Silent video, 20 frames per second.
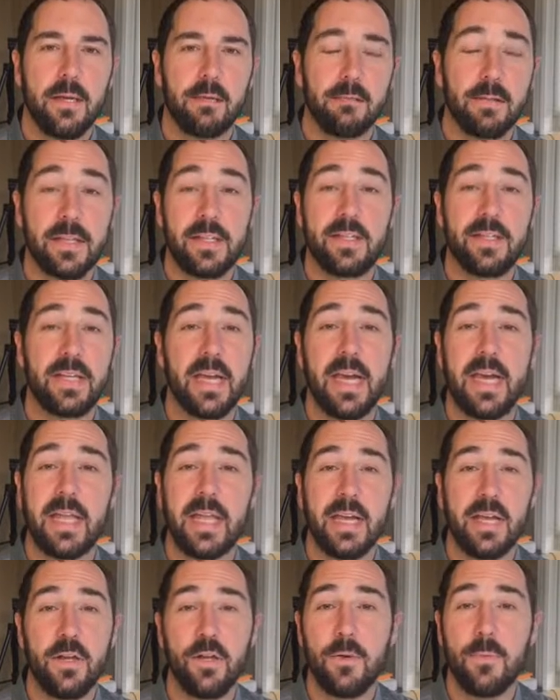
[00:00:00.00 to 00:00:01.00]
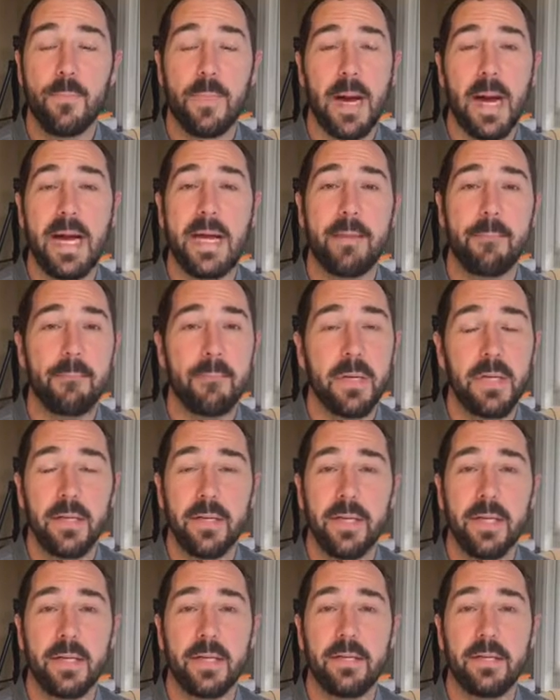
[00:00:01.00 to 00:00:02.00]
let's say that you buy
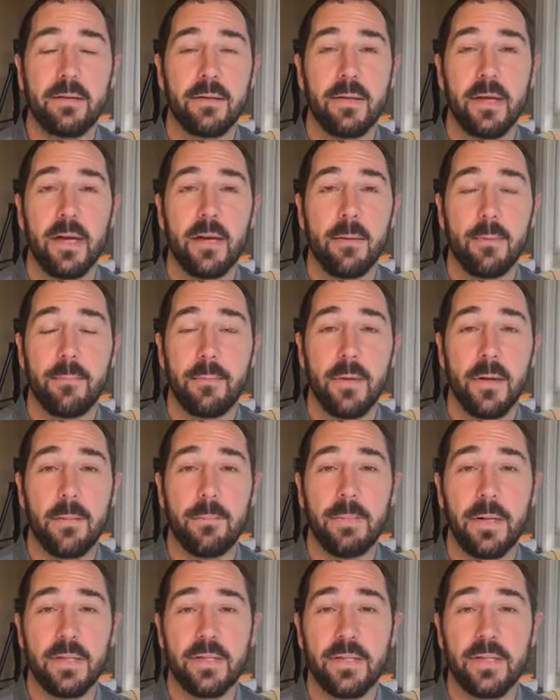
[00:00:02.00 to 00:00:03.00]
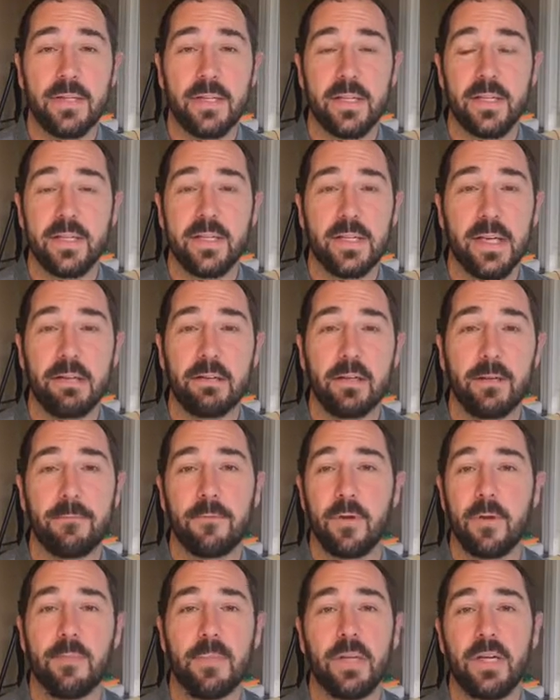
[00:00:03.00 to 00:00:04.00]
a business that's selling
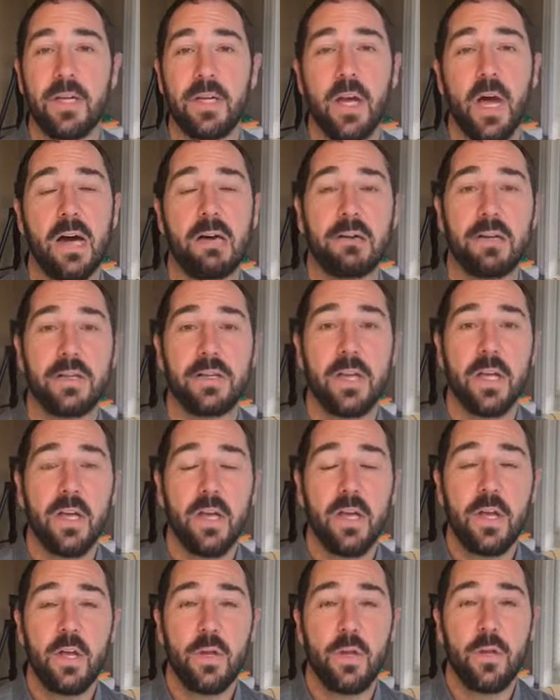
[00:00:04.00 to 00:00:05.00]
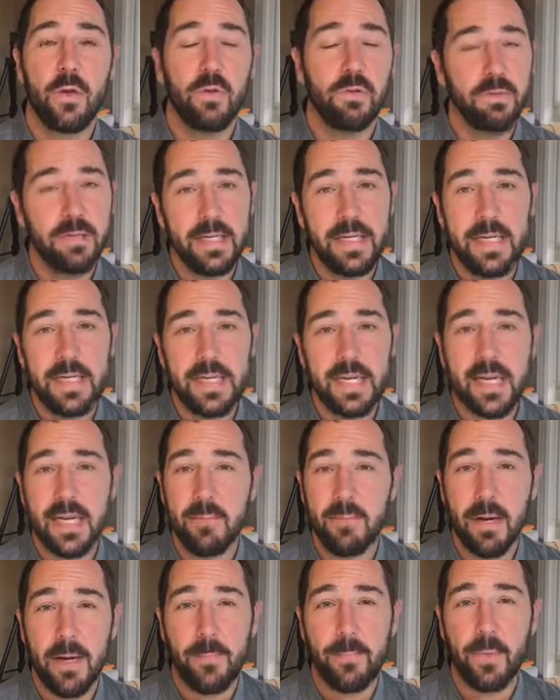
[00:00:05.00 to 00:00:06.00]
for $1 million, you only need to
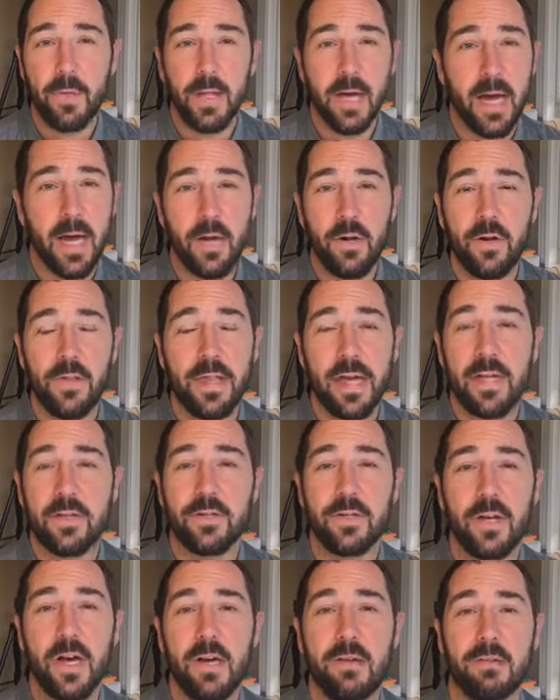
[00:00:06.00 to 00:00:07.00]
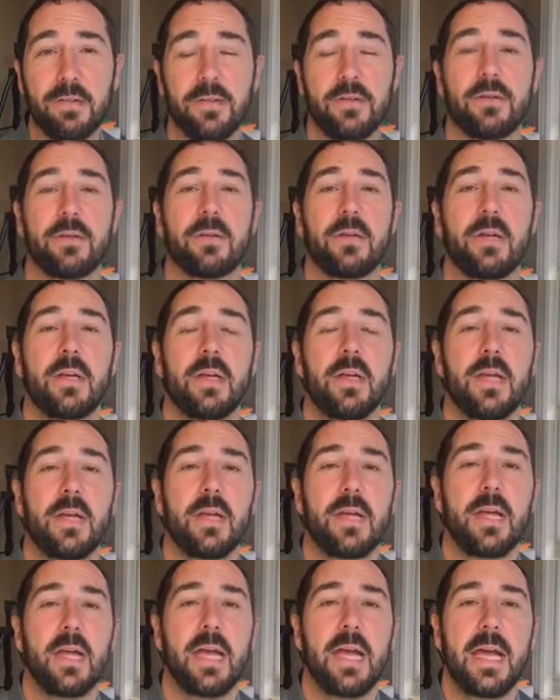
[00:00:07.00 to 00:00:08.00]
come up with $100,000.
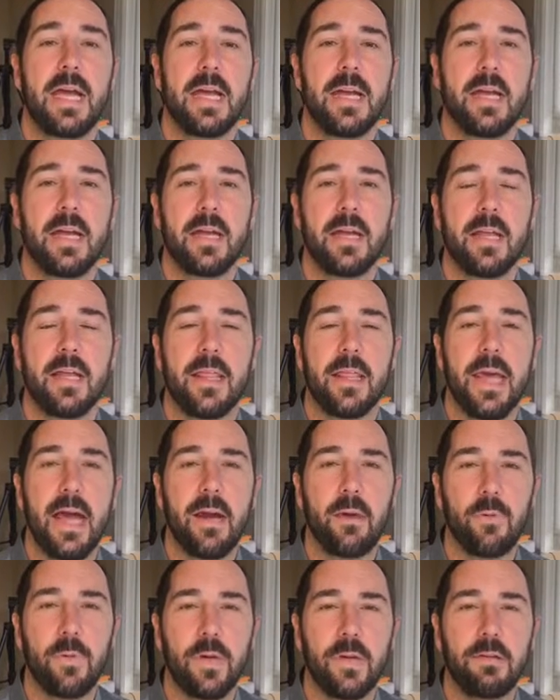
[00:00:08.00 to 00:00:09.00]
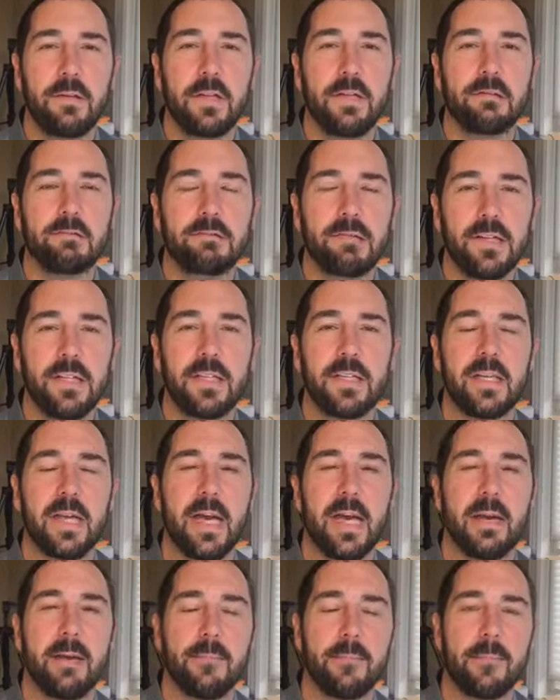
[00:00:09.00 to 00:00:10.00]
And that really looked
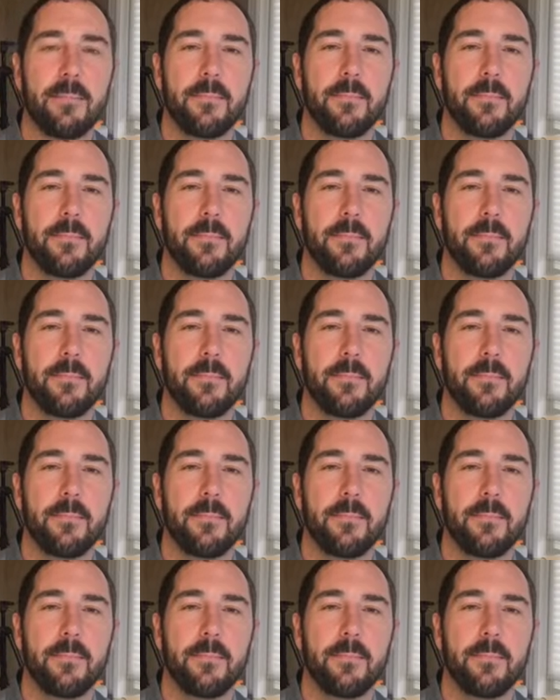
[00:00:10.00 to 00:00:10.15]
at